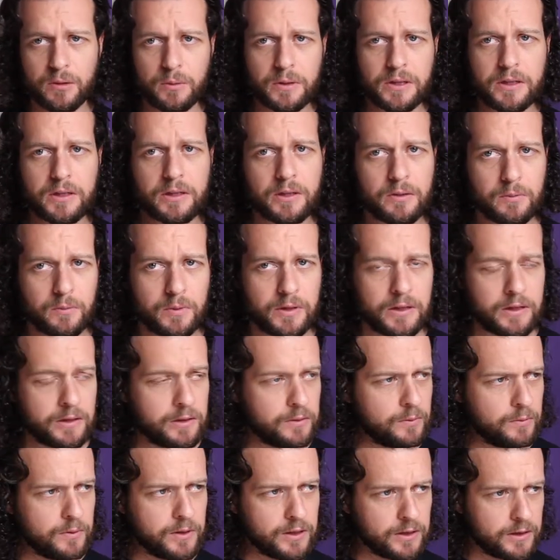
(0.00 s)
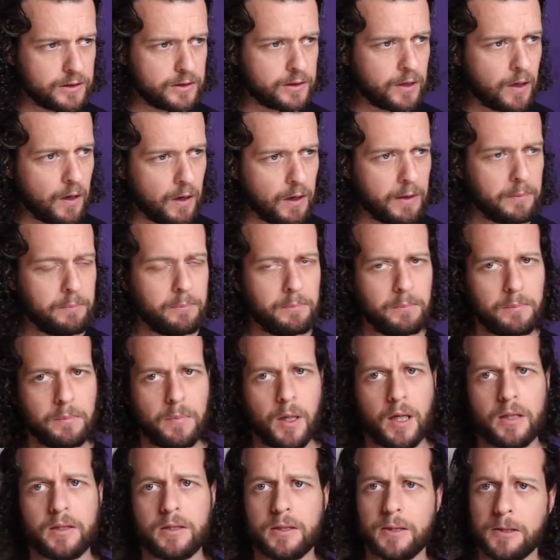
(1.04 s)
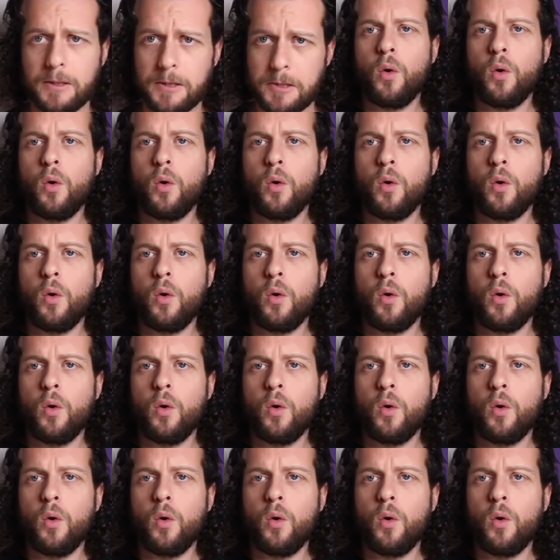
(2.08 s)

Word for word: with time, but